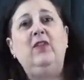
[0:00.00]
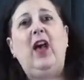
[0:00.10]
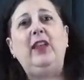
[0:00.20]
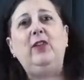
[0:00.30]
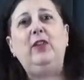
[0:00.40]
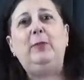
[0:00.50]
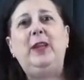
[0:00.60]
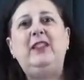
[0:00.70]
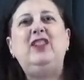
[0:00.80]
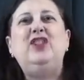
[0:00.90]
Value on the
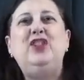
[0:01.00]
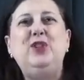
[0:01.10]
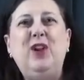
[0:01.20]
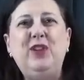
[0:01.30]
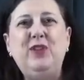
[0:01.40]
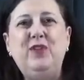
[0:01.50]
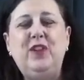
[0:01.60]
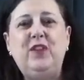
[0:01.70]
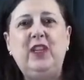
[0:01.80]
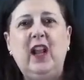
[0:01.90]
piece,
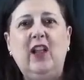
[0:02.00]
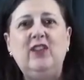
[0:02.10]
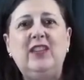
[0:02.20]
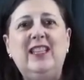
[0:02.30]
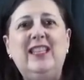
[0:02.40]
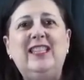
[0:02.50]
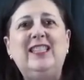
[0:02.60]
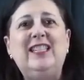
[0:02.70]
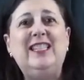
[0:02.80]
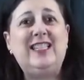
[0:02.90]
$250 in
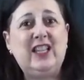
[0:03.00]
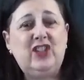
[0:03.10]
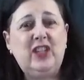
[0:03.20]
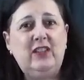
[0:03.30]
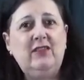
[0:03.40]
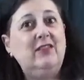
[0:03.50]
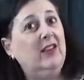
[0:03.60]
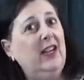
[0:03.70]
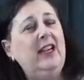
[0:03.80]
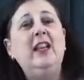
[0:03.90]
this condition,
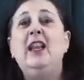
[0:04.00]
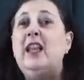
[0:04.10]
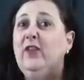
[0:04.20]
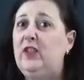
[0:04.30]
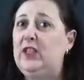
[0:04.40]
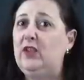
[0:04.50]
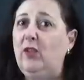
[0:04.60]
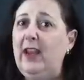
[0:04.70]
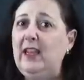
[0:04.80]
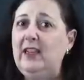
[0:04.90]
right? If it's in
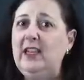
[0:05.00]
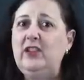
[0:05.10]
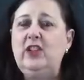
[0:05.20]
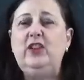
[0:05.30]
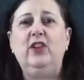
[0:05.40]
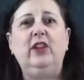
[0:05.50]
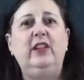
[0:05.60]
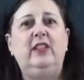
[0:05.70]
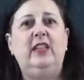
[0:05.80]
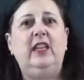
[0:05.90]
great condition, you're
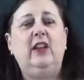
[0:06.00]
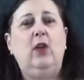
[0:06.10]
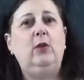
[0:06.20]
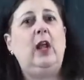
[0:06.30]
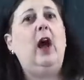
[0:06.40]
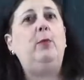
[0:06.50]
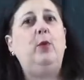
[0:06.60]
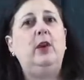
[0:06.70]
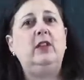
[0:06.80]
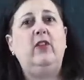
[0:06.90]
going to see it go
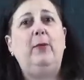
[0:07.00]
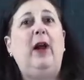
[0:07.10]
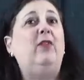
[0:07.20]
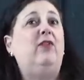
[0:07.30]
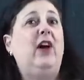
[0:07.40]
upwards of about